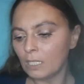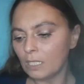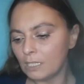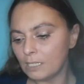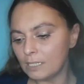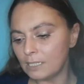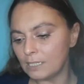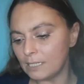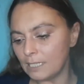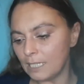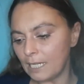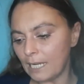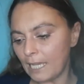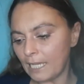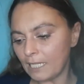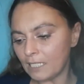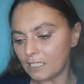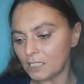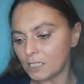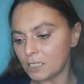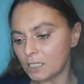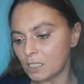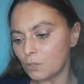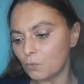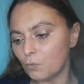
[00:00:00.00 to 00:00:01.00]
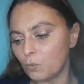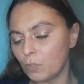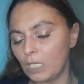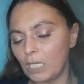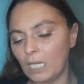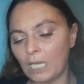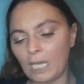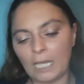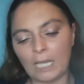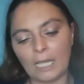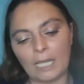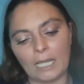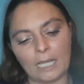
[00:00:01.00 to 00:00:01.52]
Next, we
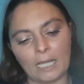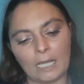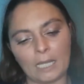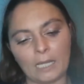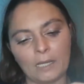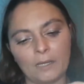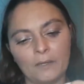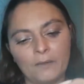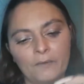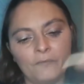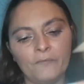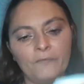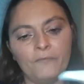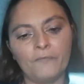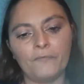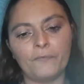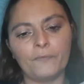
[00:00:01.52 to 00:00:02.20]
have